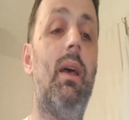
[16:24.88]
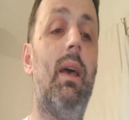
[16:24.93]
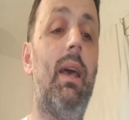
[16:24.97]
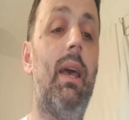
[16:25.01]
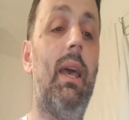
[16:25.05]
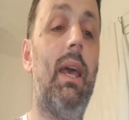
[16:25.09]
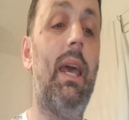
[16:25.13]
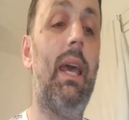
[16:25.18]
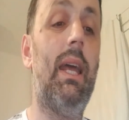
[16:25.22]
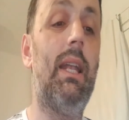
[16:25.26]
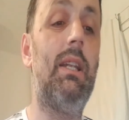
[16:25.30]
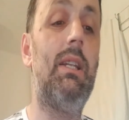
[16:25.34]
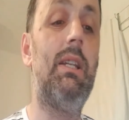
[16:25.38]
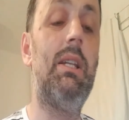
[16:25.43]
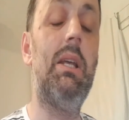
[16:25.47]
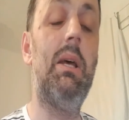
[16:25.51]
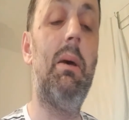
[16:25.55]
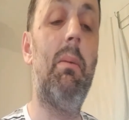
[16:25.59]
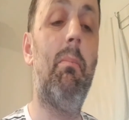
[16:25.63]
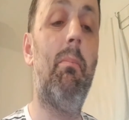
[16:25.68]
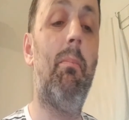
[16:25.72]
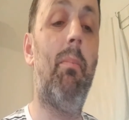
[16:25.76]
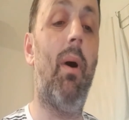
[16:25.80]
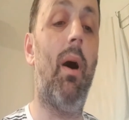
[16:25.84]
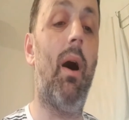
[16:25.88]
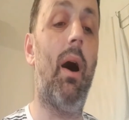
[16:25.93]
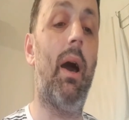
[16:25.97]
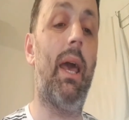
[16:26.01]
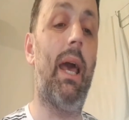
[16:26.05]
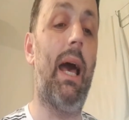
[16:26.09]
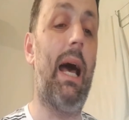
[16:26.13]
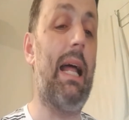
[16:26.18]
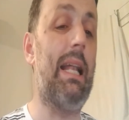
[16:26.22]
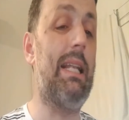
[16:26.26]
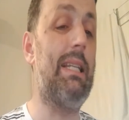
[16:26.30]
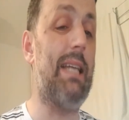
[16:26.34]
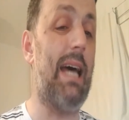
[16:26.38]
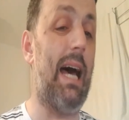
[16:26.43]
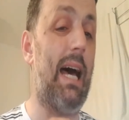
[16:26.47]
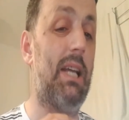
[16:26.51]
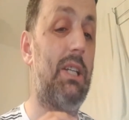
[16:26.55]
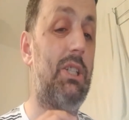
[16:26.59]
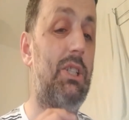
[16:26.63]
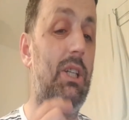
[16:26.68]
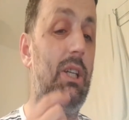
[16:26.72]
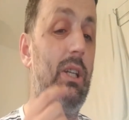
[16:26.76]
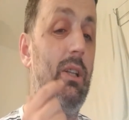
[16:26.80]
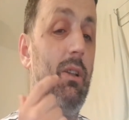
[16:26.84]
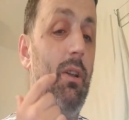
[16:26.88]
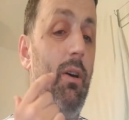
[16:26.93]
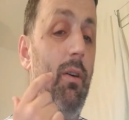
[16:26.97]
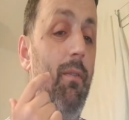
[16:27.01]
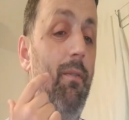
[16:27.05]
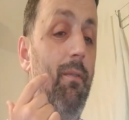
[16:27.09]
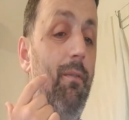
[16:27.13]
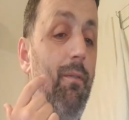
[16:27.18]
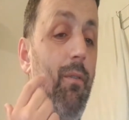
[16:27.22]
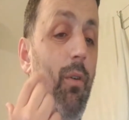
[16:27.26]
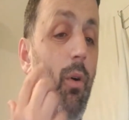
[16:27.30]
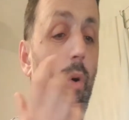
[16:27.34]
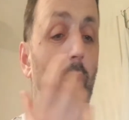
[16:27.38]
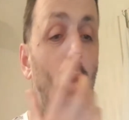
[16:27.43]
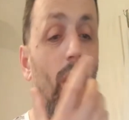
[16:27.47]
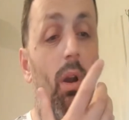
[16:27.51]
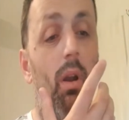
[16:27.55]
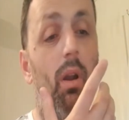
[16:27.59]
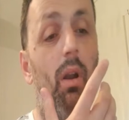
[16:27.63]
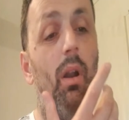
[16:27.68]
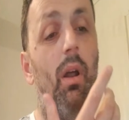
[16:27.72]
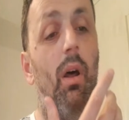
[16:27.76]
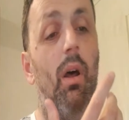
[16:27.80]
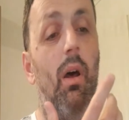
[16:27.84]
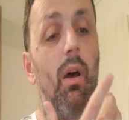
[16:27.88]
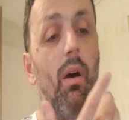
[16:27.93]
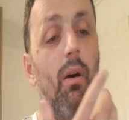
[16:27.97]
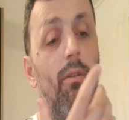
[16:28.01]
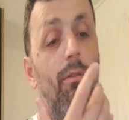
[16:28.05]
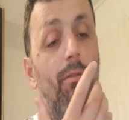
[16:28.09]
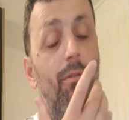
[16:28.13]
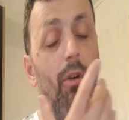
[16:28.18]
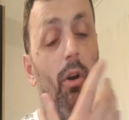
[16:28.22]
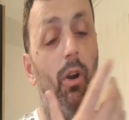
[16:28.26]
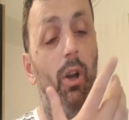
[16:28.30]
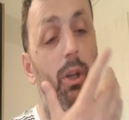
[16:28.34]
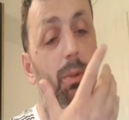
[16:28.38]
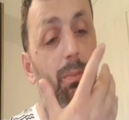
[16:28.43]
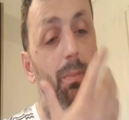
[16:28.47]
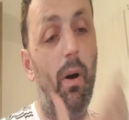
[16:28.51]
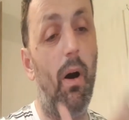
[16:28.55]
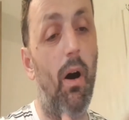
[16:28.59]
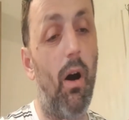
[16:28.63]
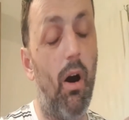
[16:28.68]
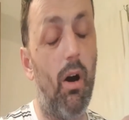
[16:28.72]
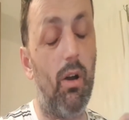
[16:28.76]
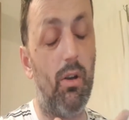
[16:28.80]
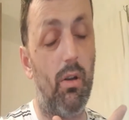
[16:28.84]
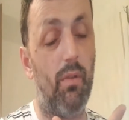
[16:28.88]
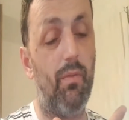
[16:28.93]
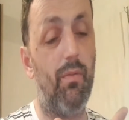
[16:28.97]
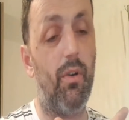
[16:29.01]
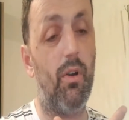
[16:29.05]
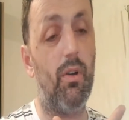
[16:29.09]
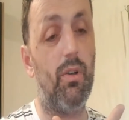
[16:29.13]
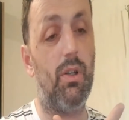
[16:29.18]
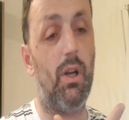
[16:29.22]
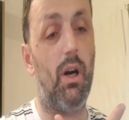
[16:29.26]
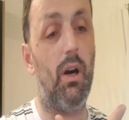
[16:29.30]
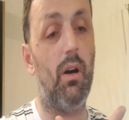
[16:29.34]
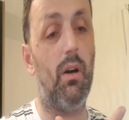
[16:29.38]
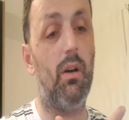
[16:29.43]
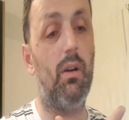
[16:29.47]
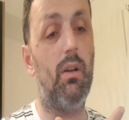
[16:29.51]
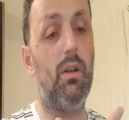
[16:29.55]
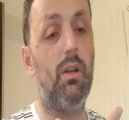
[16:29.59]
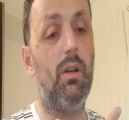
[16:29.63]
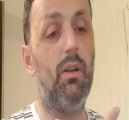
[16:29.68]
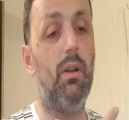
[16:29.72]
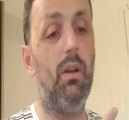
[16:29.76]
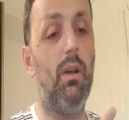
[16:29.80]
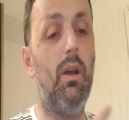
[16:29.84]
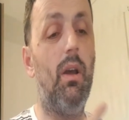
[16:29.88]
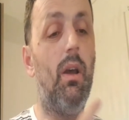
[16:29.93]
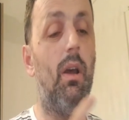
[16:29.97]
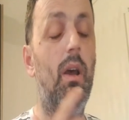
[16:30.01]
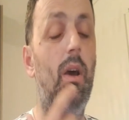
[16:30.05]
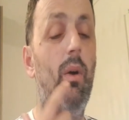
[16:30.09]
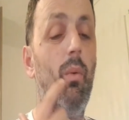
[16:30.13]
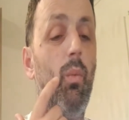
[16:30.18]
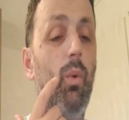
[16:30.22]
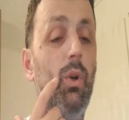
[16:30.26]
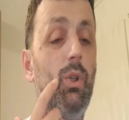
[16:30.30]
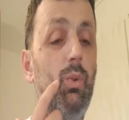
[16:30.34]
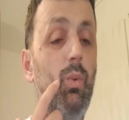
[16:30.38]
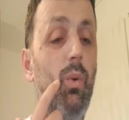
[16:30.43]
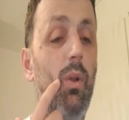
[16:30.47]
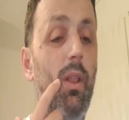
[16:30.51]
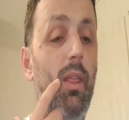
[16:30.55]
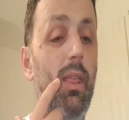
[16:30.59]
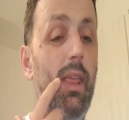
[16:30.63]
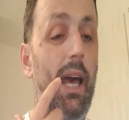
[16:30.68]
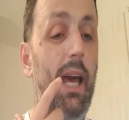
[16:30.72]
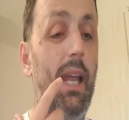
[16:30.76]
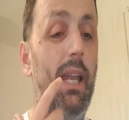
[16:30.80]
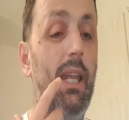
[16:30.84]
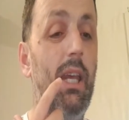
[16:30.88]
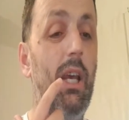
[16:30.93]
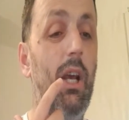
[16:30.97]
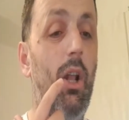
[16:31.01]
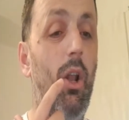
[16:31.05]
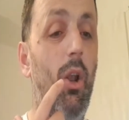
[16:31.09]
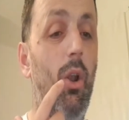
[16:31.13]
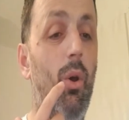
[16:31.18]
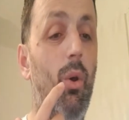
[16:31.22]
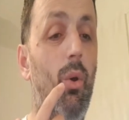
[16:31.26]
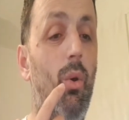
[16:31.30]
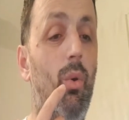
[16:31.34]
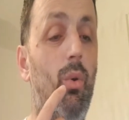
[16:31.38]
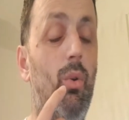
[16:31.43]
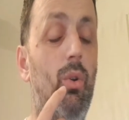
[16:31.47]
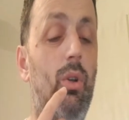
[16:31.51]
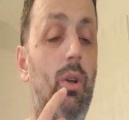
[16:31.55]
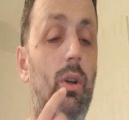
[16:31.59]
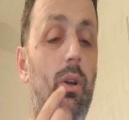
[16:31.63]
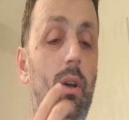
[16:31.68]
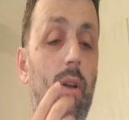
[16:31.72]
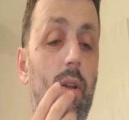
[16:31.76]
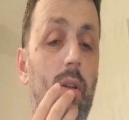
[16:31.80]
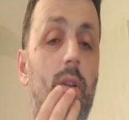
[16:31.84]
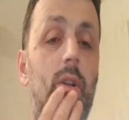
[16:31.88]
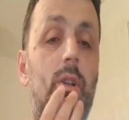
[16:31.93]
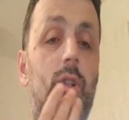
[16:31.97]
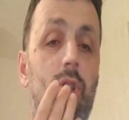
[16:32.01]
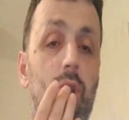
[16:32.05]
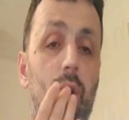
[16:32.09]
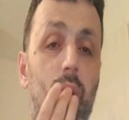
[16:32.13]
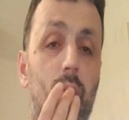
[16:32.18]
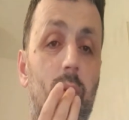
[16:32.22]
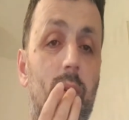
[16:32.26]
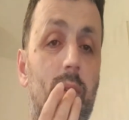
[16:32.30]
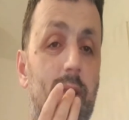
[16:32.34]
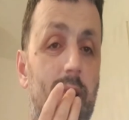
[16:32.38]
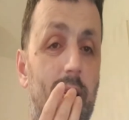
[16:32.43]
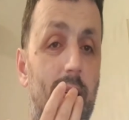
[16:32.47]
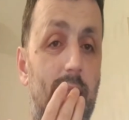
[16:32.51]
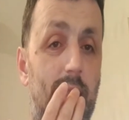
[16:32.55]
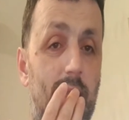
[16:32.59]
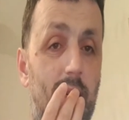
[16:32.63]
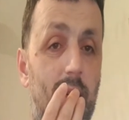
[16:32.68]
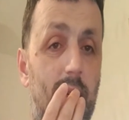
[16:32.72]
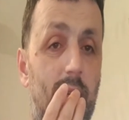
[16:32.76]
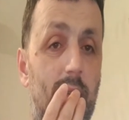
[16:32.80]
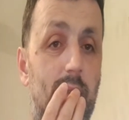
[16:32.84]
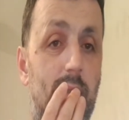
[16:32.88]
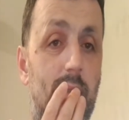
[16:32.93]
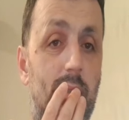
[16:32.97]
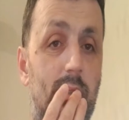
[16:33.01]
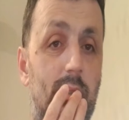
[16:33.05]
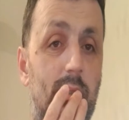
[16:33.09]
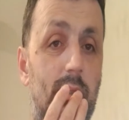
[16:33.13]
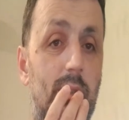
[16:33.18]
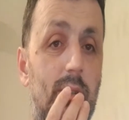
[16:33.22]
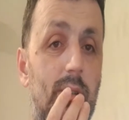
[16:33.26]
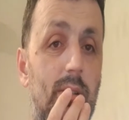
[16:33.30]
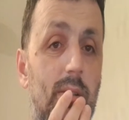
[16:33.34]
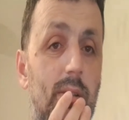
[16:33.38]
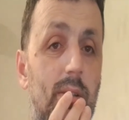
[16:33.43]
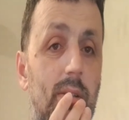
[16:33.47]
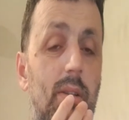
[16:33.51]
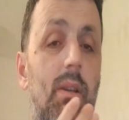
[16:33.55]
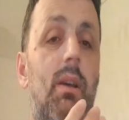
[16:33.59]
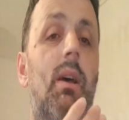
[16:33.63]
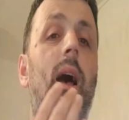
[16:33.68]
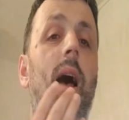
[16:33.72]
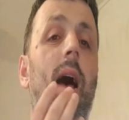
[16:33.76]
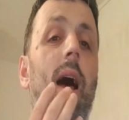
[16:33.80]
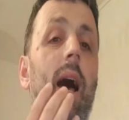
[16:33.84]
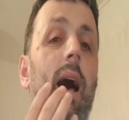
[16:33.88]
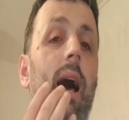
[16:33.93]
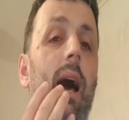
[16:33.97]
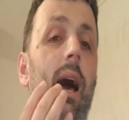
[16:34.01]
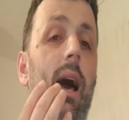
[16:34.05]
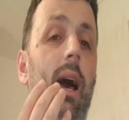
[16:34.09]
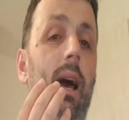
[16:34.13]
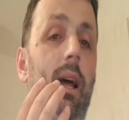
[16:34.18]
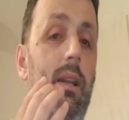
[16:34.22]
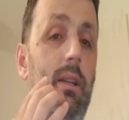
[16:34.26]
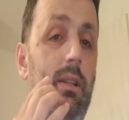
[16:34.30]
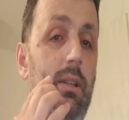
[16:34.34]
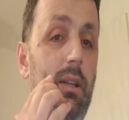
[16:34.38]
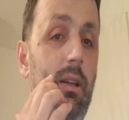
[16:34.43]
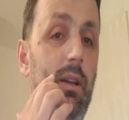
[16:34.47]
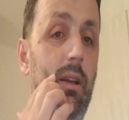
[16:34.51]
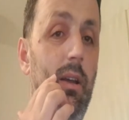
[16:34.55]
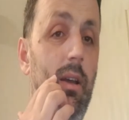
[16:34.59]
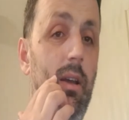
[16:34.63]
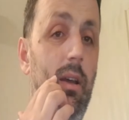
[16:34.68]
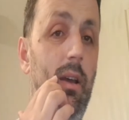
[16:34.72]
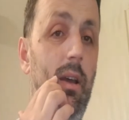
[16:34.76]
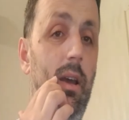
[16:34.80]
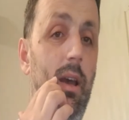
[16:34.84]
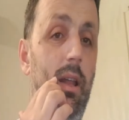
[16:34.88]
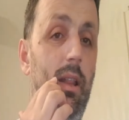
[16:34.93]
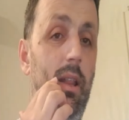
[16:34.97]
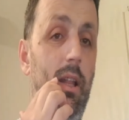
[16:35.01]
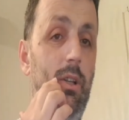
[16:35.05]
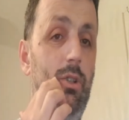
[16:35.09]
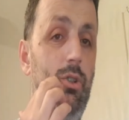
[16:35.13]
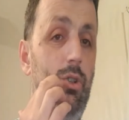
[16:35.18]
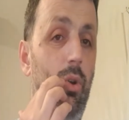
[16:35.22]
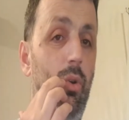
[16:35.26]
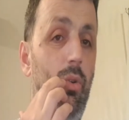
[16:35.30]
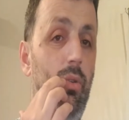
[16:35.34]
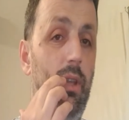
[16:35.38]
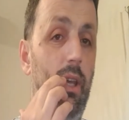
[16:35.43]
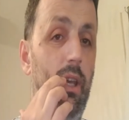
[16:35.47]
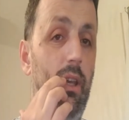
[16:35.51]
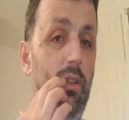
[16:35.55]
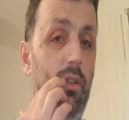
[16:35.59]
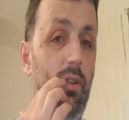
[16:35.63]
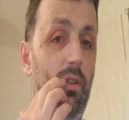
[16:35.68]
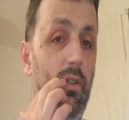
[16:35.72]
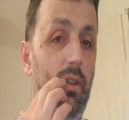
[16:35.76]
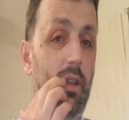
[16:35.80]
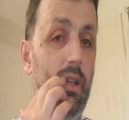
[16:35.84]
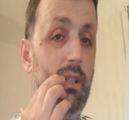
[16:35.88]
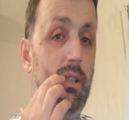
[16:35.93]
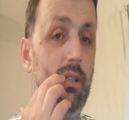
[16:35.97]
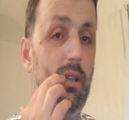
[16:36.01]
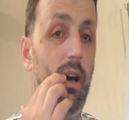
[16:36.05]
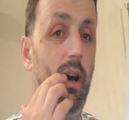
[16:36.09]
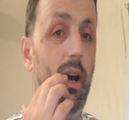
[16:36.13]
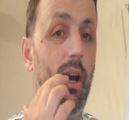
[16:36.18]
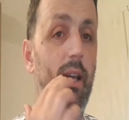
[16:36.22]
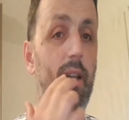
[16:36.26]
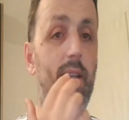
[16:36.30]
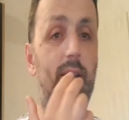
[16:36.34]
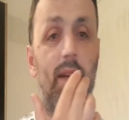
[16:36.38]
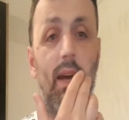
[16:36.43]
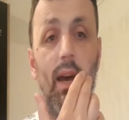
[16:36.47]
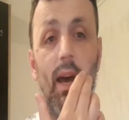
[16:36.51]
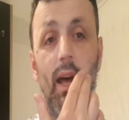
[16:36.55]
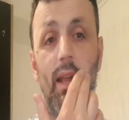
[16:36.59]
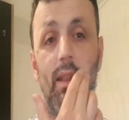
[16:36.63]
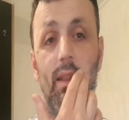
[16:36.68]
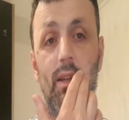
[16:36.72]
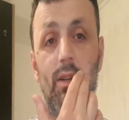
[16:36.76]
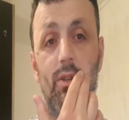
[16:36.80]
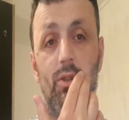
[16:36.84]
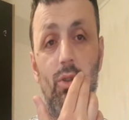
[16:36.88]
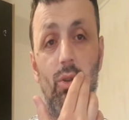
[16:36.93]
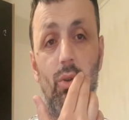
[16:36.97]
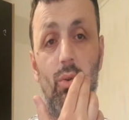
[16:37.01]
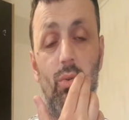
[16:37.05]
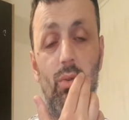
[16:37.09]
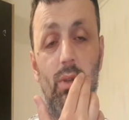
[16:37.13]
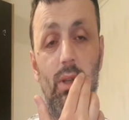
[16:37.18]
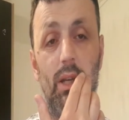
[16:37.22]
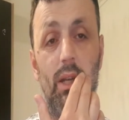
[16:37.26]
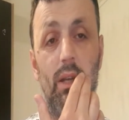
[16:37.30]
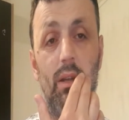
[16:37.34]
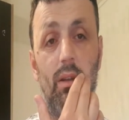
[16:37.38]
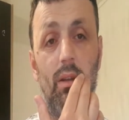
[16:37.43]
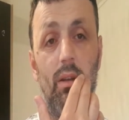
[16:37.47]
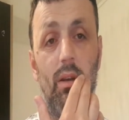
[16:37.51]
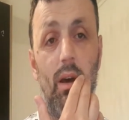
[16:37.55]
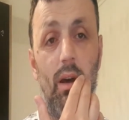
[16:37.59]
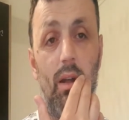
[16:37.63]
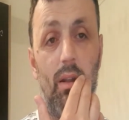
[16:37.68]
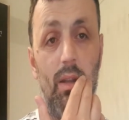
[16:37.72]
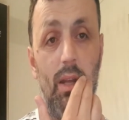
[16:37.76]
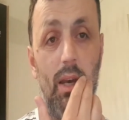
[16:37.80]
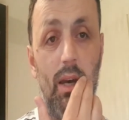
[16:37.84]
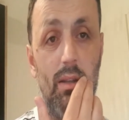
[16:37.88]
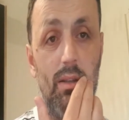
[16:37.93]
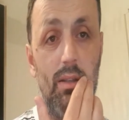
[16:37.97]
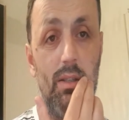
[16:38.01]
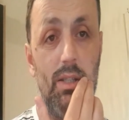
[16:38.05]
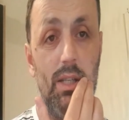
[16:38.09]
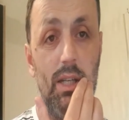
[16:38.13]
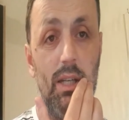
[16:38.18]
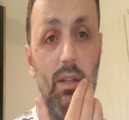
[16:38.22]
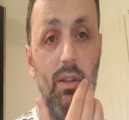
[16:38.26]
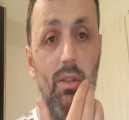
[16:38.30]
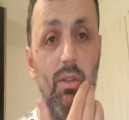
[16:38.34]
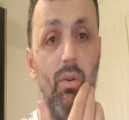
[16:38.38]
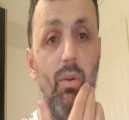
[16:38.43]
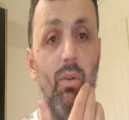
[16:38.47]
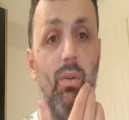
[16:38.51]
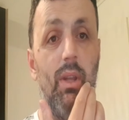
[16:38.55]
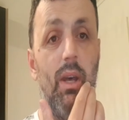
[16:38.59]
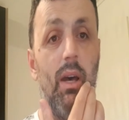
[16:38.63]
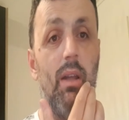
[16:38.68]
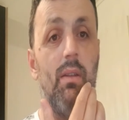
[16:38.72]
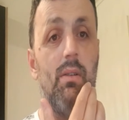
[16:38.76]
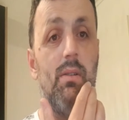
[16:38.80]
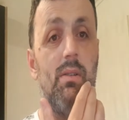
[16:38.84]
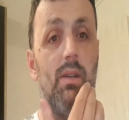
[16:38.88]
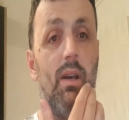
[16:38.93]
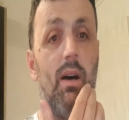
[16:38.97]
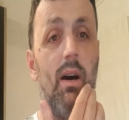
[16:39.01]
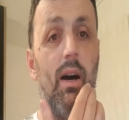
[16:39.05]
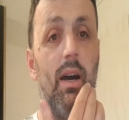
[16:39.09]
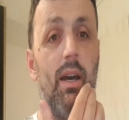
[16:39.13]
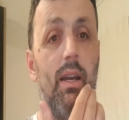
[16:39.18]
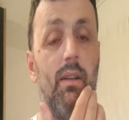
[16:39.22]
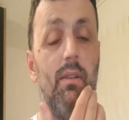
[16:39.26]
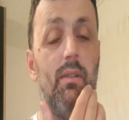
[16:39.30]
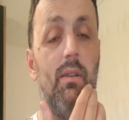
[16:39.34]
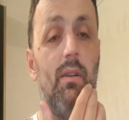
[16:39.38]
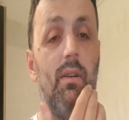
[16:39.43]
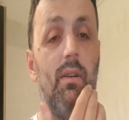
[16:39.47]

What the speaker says: it by attaching the full front part of your tongue, which will then include the two incisors and the two teeth on this side and the other teeth on the other side,